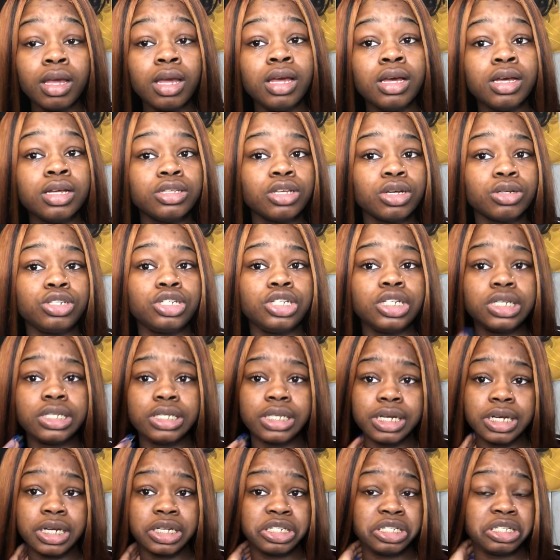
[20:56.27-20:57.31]
So she's
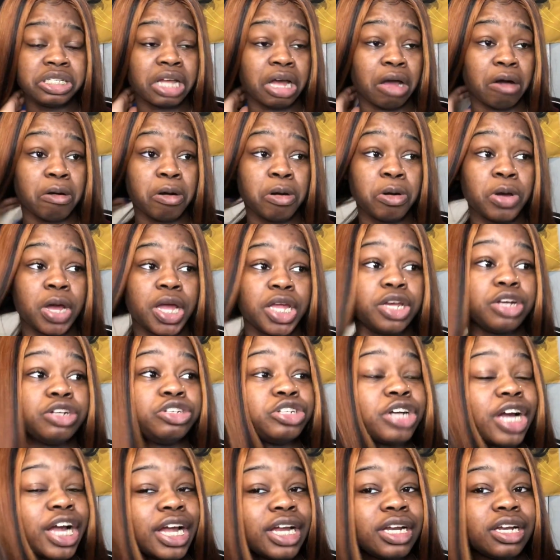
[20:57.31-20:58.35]
sitting there, she's like, oh, and you're
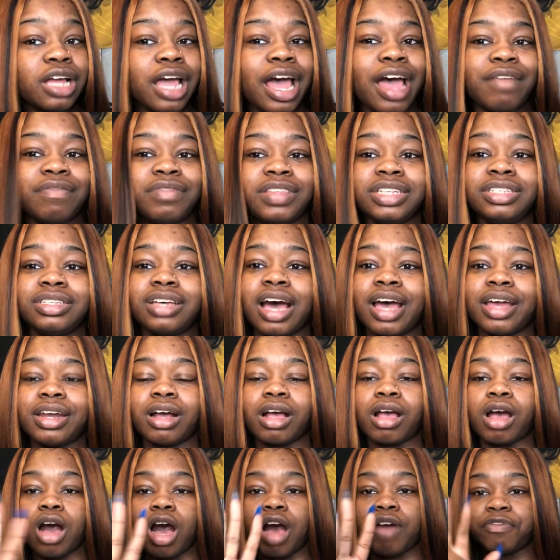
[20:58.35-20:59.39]
trying to have this kind of
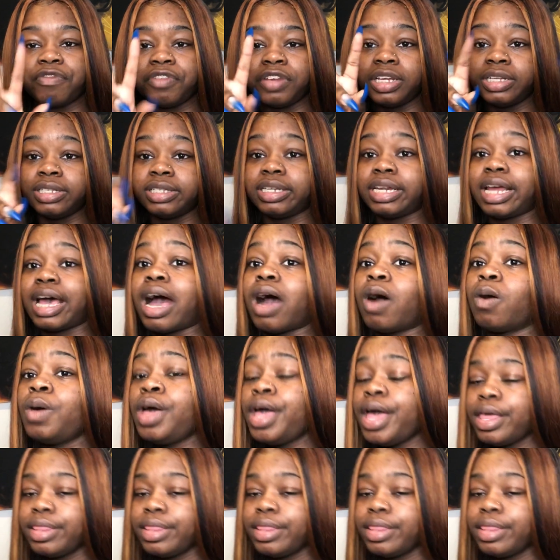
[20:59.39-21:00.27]
confidence now